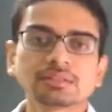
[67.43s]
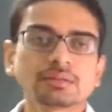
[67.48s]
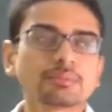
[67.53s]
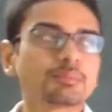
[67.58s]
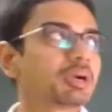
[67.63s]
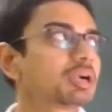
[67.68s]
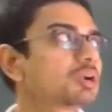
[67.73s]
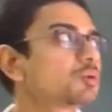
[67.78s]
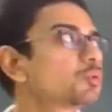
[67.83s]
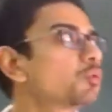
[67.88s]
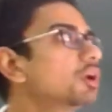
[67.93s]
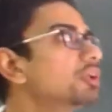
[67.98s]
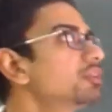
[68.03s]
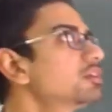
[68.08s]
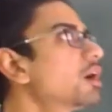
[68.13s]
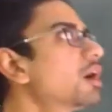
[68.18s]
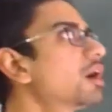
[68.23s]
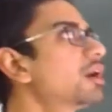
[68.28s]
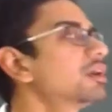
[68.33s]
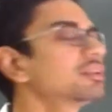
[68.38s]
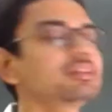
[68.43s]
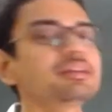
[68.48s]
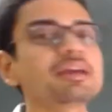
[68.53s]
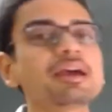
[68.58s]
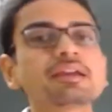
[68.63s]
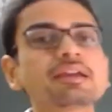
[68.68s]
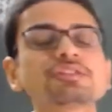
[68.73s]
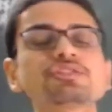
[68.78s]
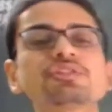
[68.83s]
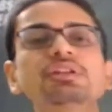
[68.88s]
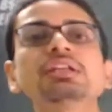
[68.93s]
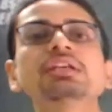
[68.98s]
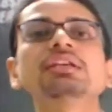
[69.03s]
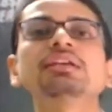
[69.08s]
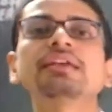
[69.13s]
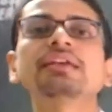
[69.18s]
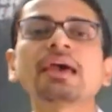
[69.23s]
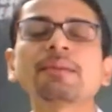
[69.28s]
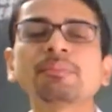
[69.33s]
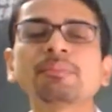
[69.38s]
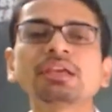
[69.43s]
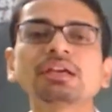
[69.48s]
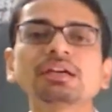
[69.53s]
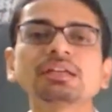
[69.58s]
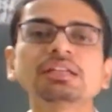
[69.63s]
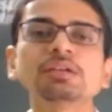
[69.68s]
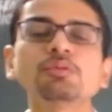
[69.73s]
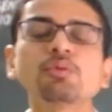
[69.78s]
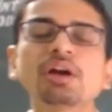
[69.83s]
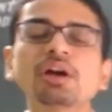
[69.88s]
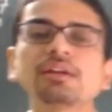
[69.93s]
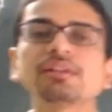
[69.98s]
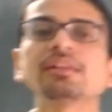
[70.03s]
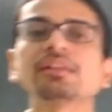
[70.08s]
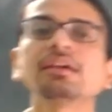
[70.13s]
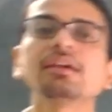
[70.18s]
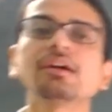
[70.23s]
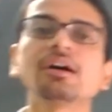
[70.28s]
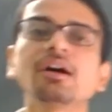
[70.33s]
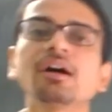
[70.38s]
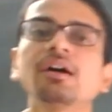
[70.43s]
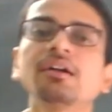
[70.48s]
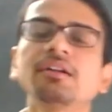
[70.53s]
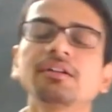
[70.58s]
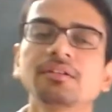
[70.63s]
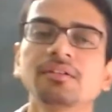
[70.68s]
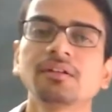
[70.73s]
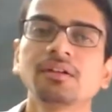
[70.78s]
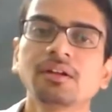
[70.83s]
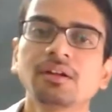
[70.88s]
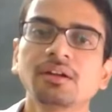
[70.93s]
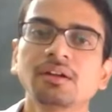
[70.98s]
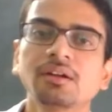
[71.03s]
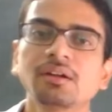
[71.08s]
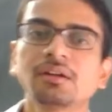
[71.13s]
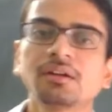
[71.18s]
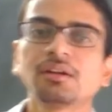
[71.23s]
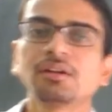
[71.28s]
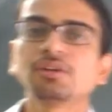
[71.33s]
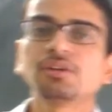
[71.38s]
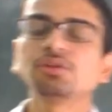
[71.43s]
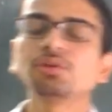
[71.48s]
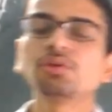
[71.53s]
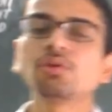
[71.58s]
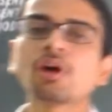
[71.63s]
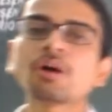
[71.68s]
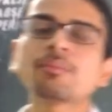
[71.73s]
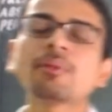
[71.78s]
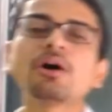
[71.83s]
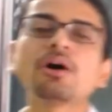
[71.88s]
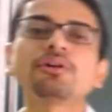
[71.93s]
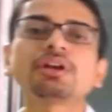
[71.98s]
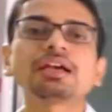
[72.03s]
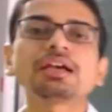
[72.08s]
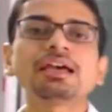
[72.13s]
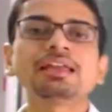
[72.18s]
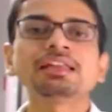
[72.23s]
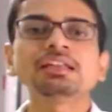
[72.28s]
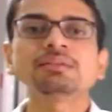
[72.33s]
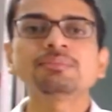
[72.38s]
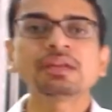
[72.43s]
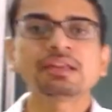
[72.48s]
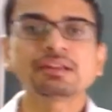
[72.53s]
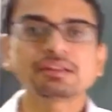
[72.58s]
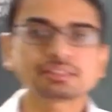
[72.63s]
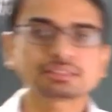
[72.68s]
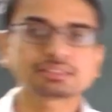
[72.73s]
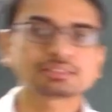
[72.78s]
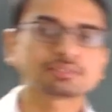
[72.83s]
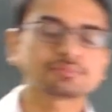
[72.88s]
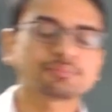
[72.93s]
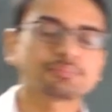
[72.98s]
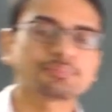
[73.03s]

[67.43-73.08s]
But what are they actually? Chemically, what they are? You know about elements.